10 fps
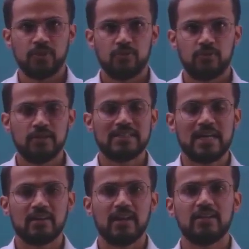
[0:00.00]
Right?
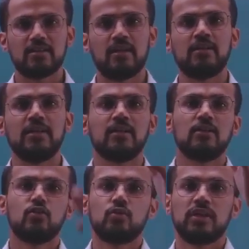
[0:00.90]
Satellites are
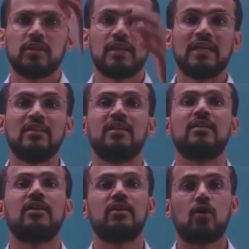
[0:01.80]
taken to their
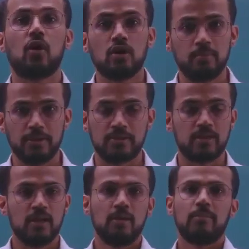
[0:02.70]
intended
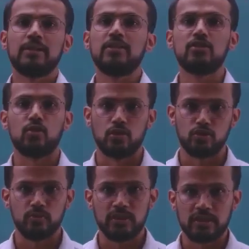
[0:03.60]
orbits by these
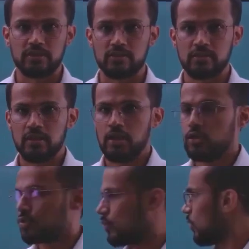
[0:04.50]
launch vehicles.
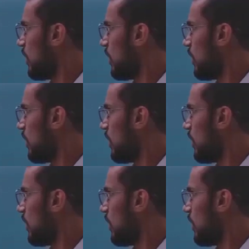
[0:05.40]
So